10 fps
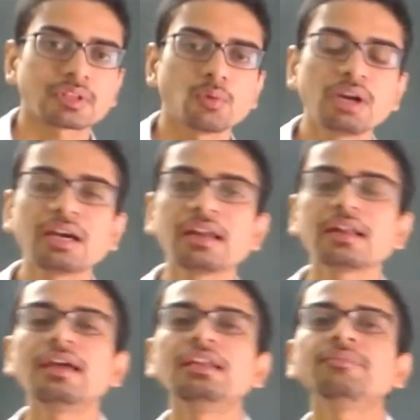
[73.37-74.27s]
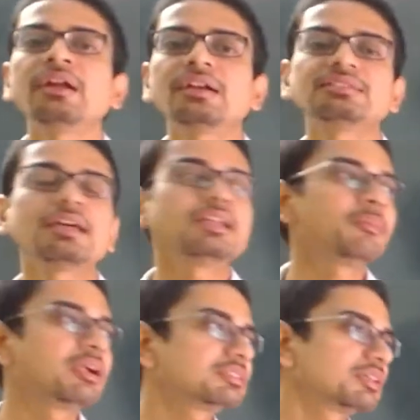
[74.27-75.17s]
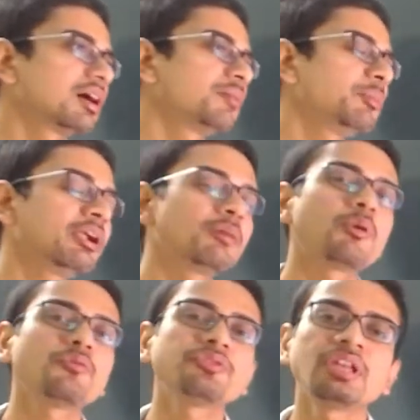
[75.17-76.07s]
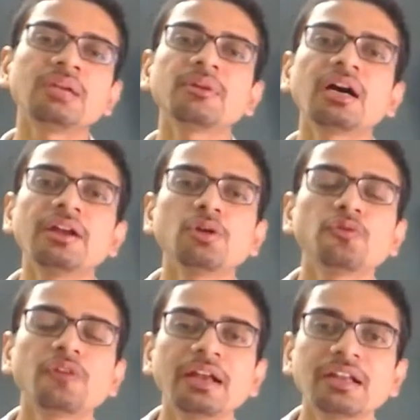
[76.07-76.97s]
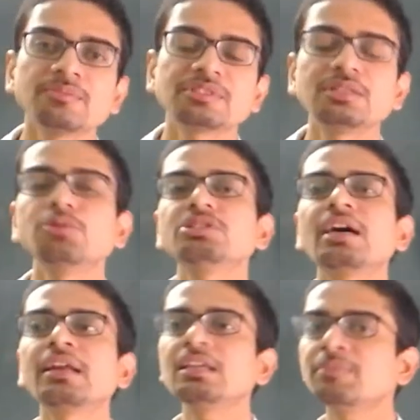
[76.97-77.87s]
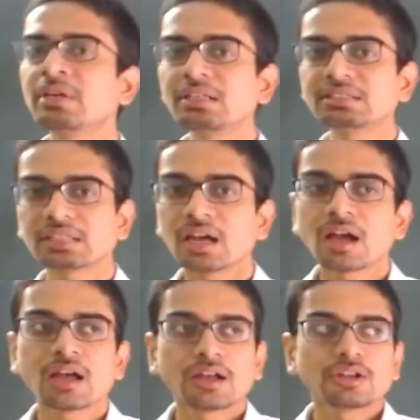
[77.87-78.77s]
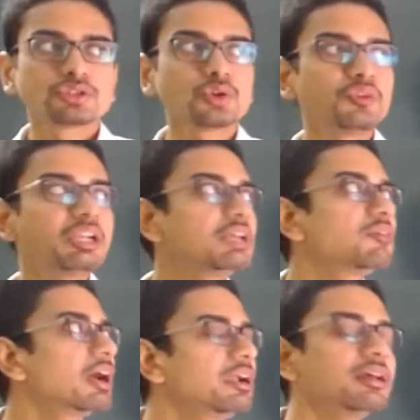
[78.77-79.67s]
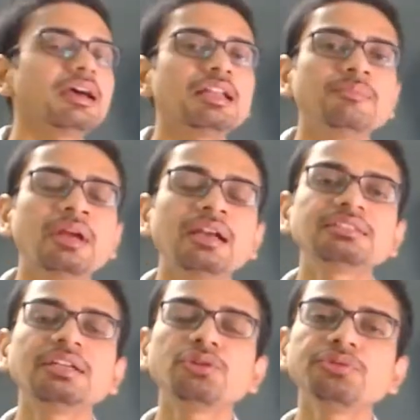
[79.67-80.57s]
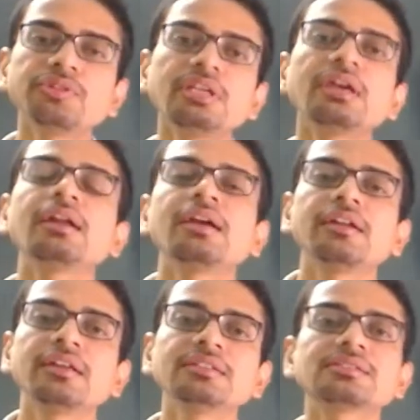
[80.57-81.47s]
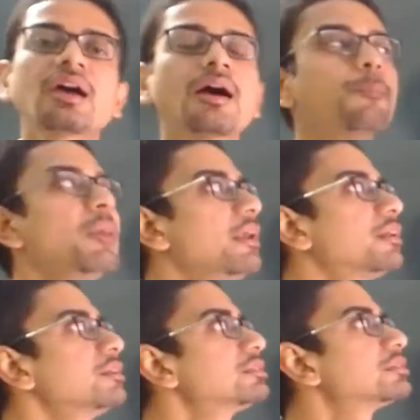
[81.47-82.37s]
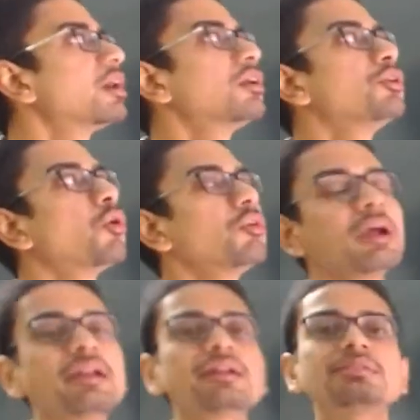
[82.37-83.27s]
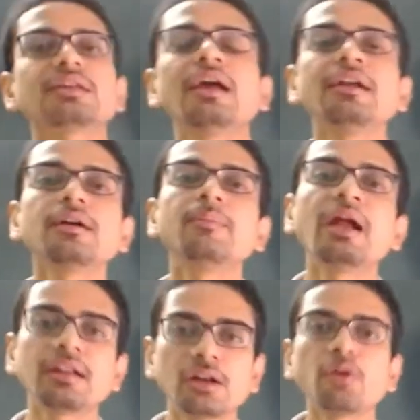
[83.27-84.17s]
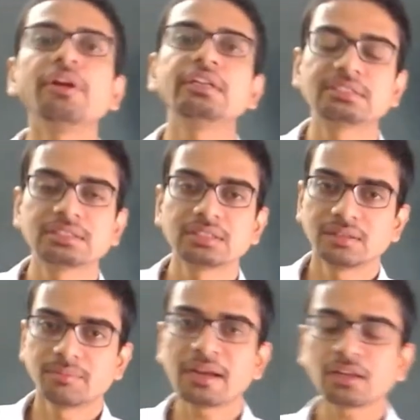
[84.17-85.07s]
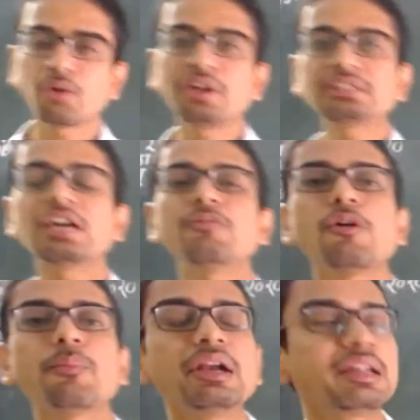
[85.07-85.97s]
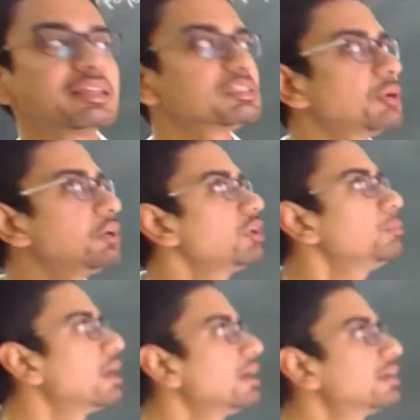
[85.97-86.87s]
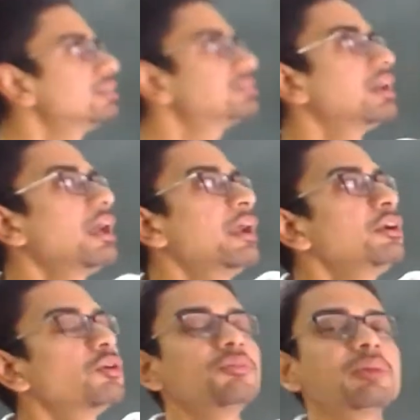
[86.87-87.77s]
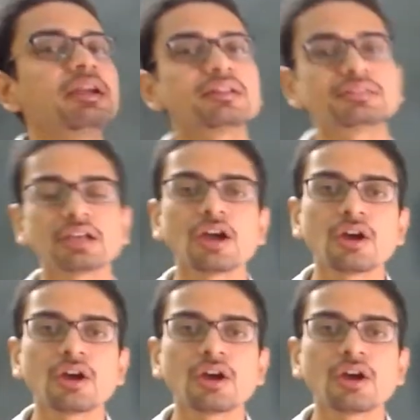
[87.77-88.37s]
What are elements? Elements are made up of same kind of atoms. Those are elements. So we divide elements into three categories: metals, non-metals, and metalloids. Metalloids have properties between metals and non-metals.